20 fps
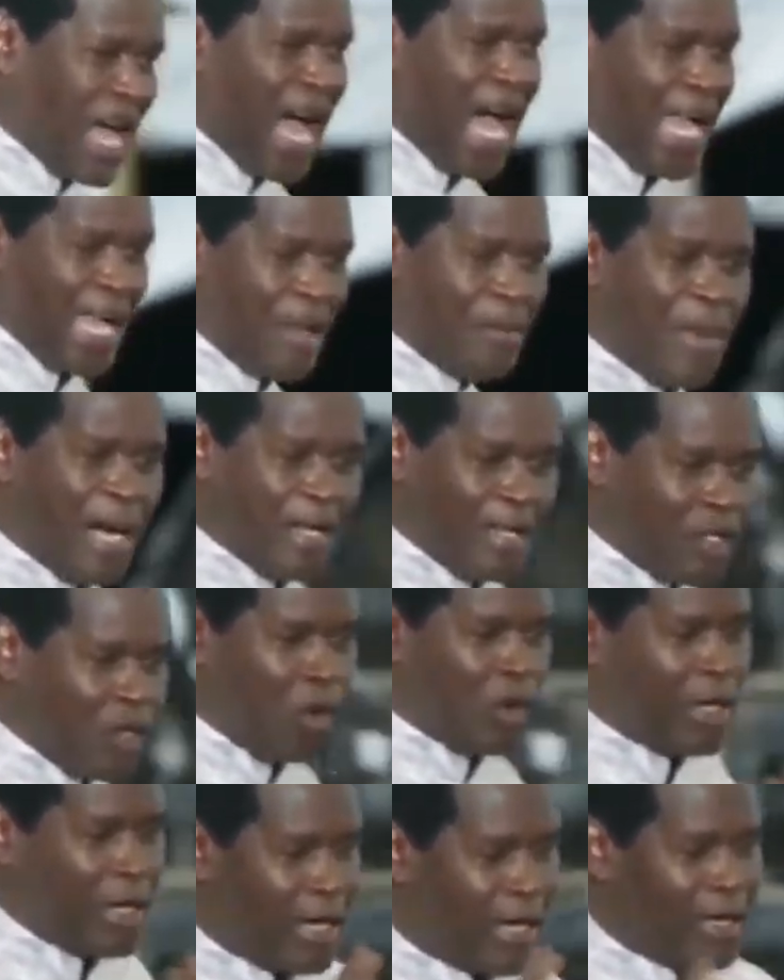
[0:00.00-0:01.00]
time, my
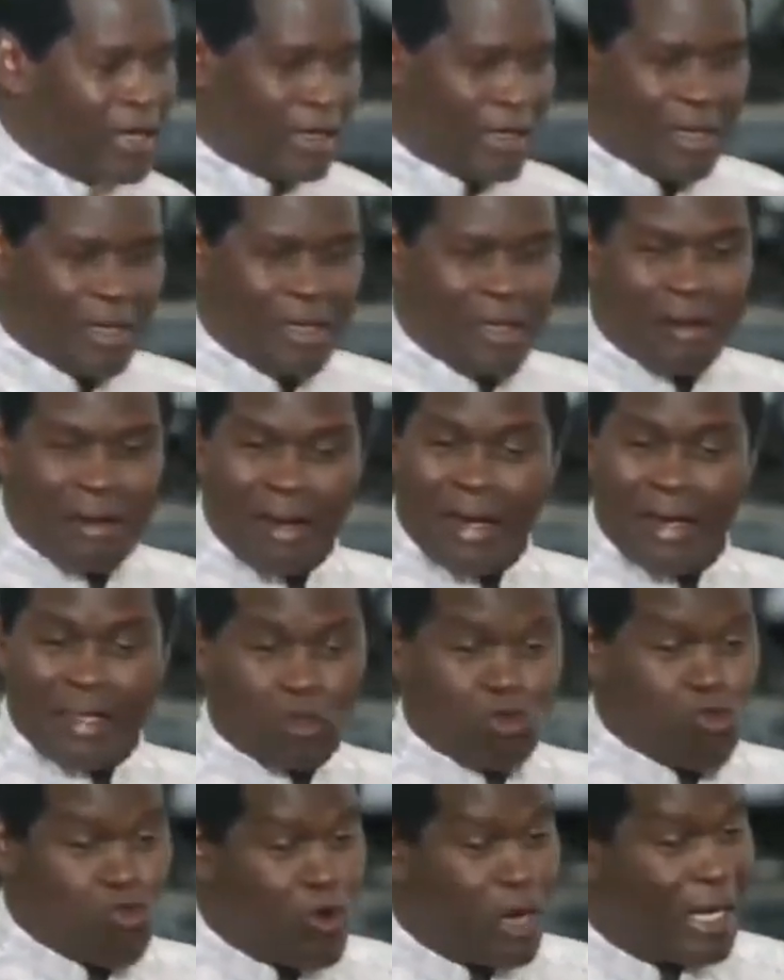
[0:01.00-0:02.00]
daughter
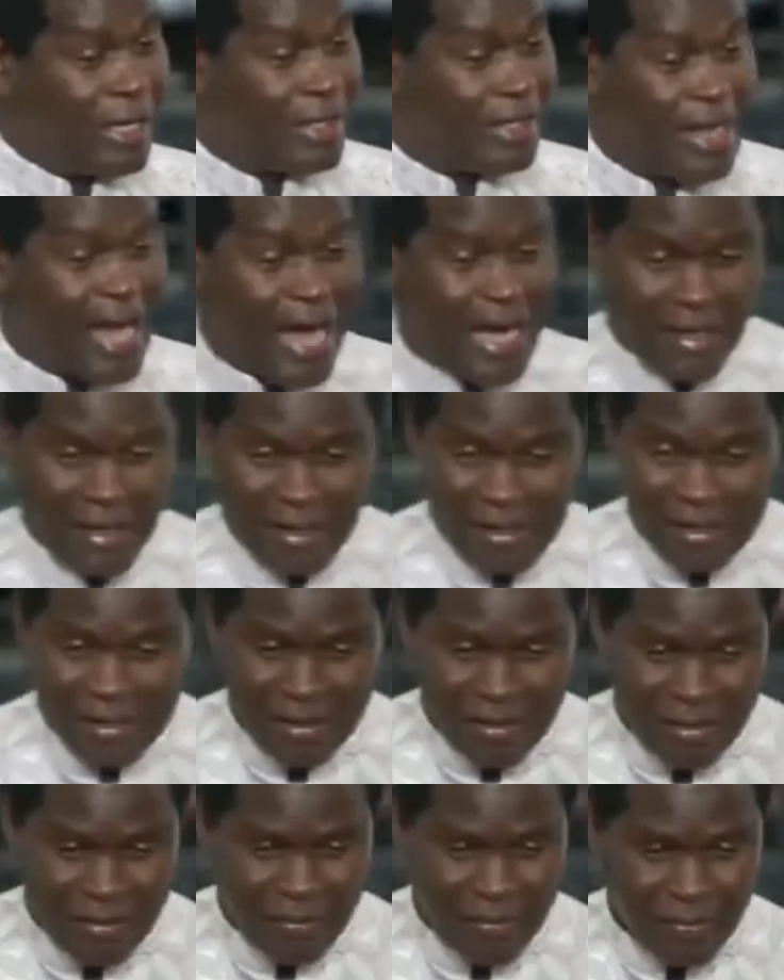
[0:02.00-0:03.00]
is really dying.
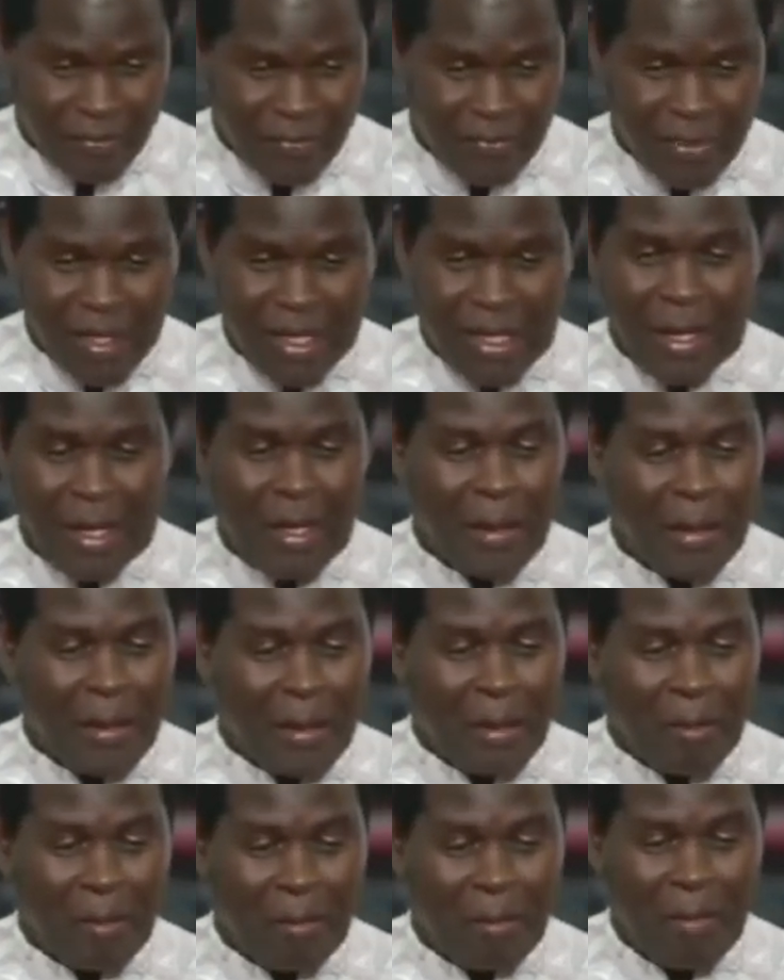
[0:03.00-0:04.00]

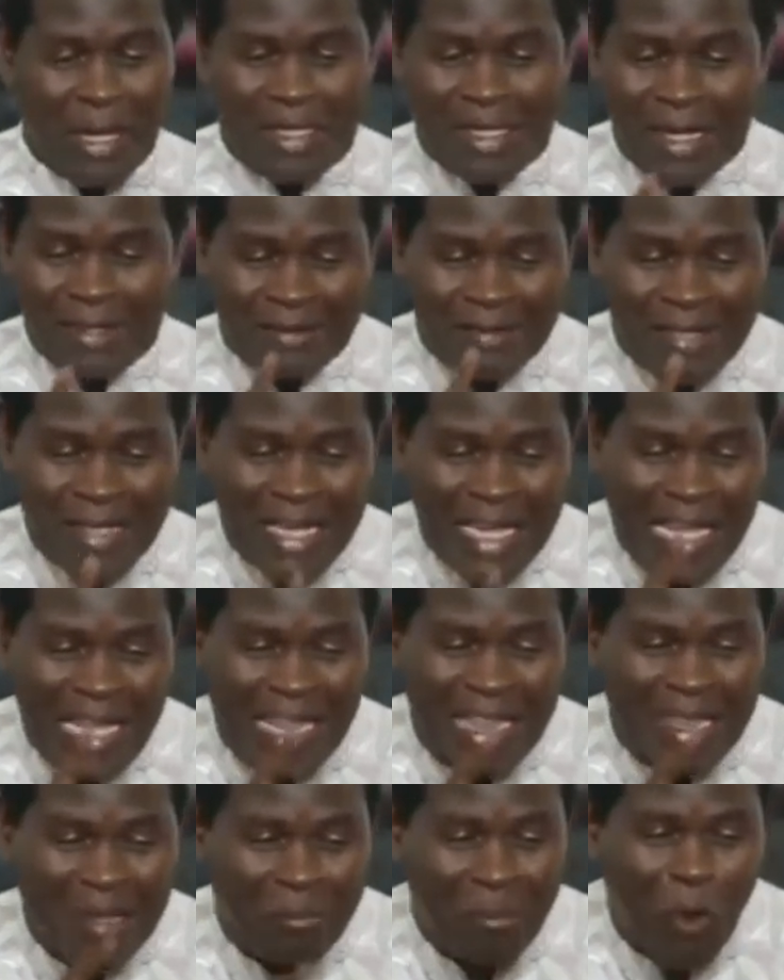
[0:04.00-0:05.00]
But at 3
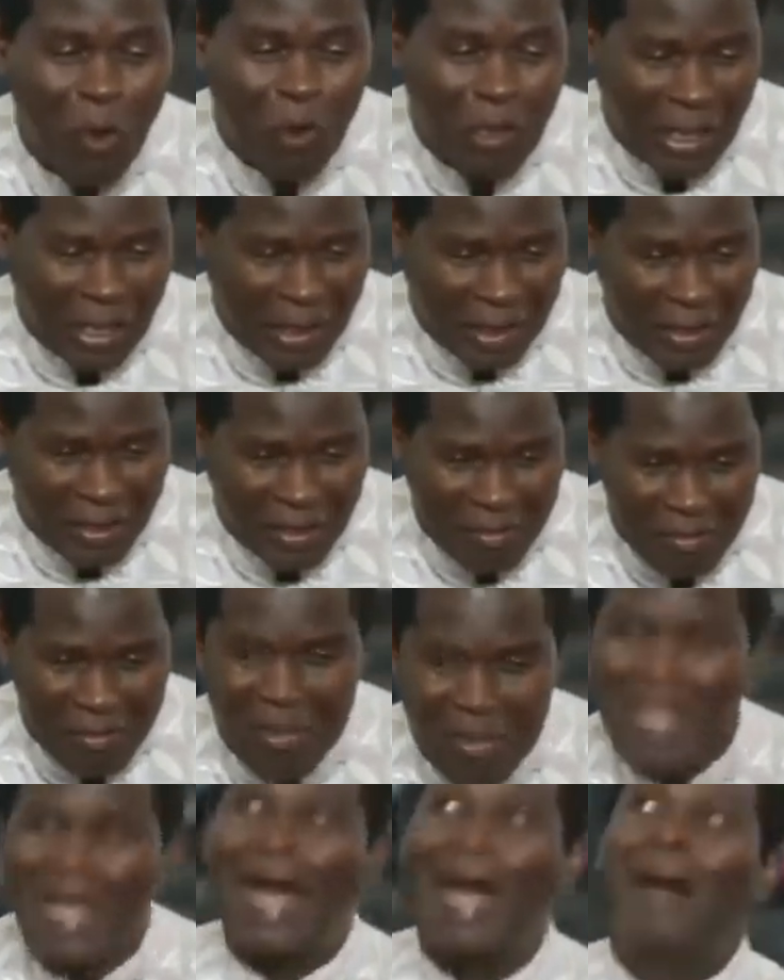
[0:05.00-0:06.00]
in the morning,
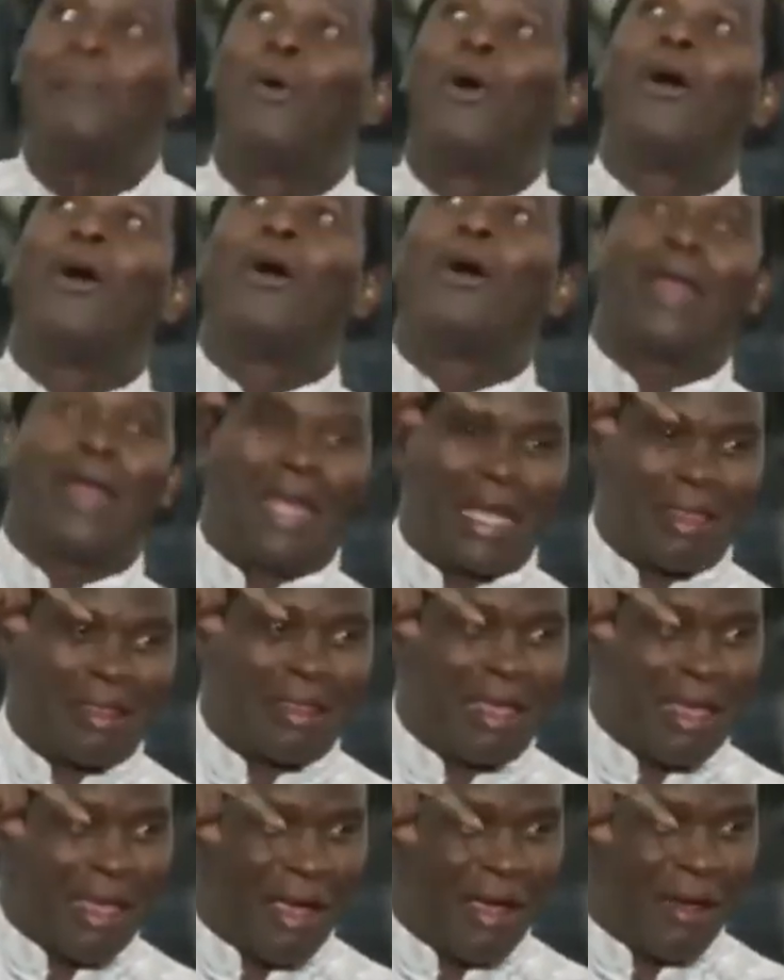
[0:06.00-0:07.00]
I'm in
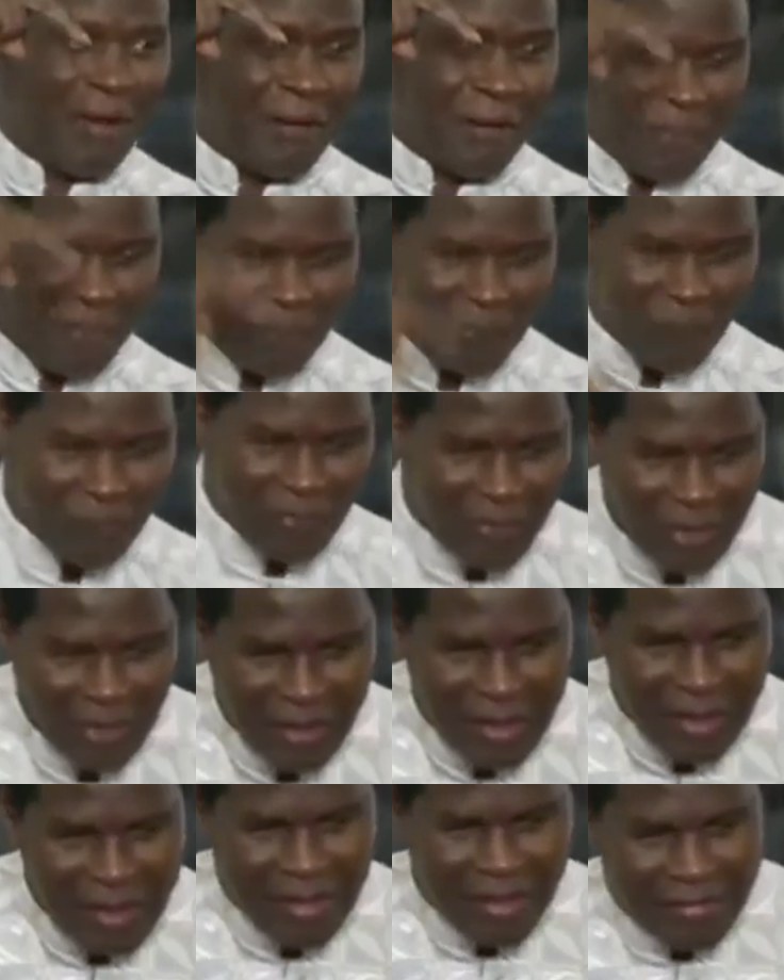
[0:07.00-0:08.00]
the air.
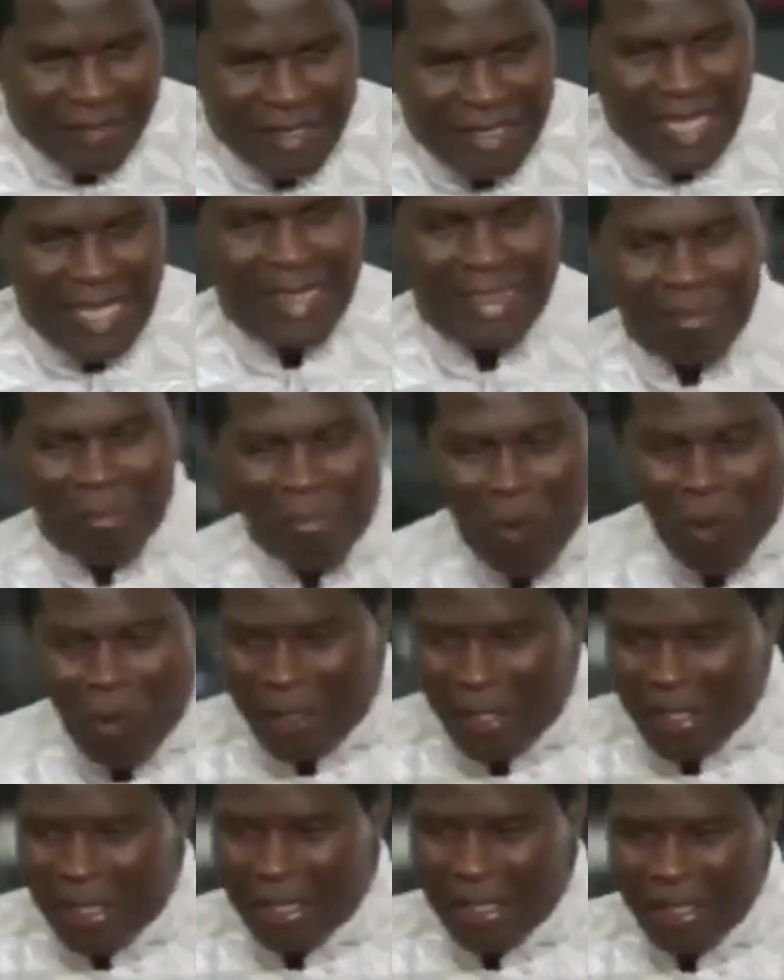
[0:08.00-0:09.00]
3 in the
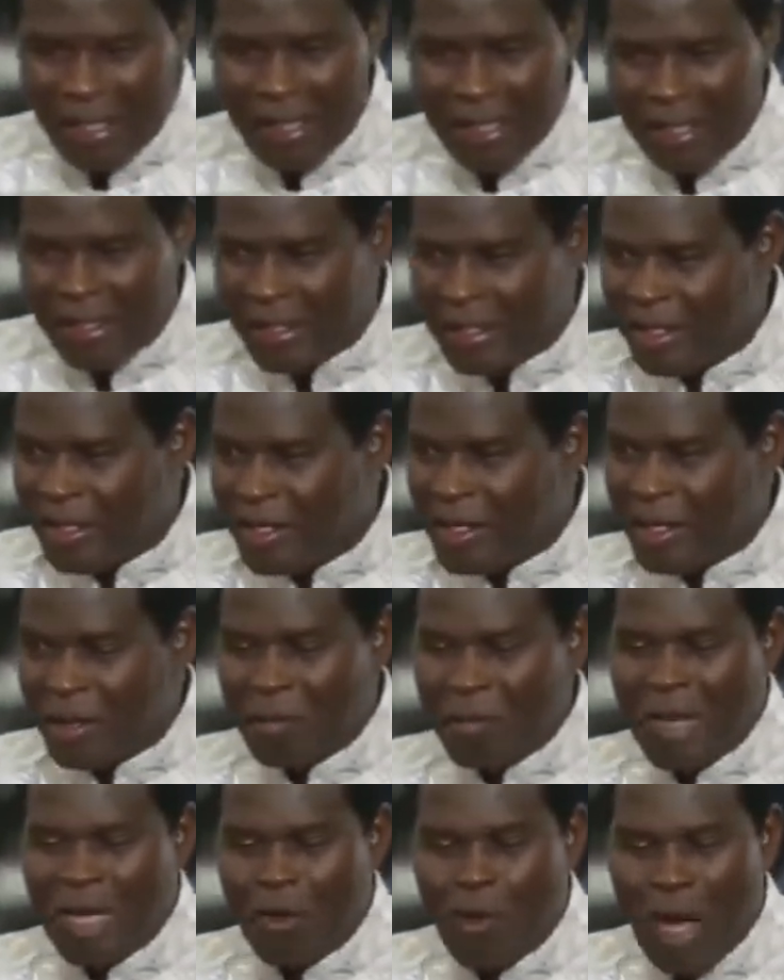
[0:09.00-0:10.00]
morning,
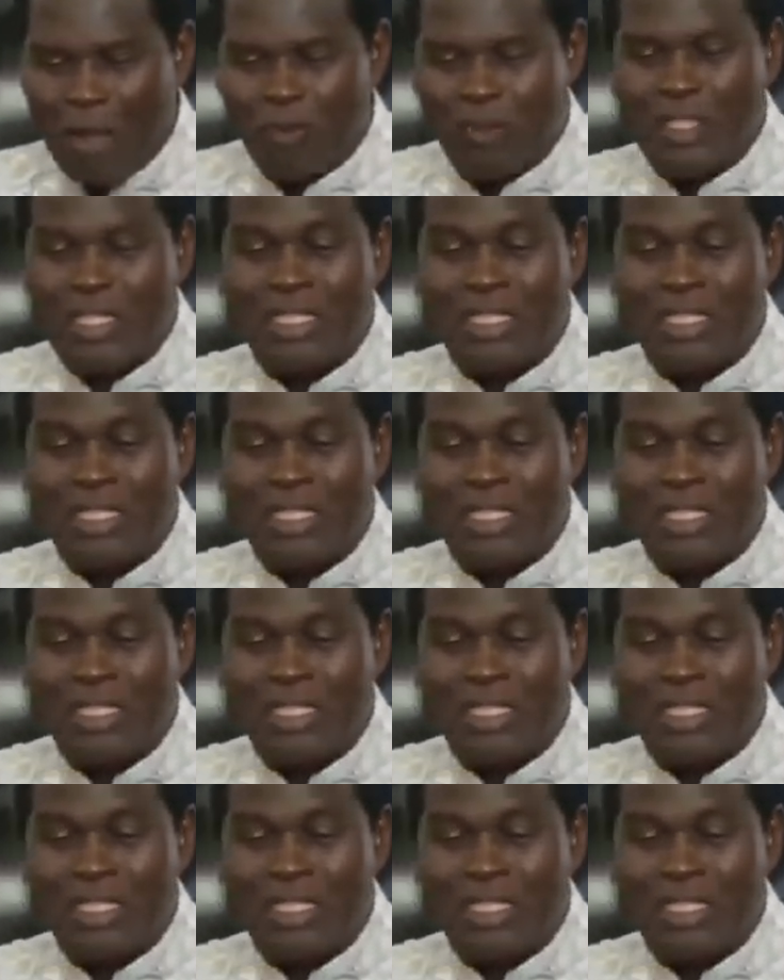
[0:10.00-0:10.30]
My wife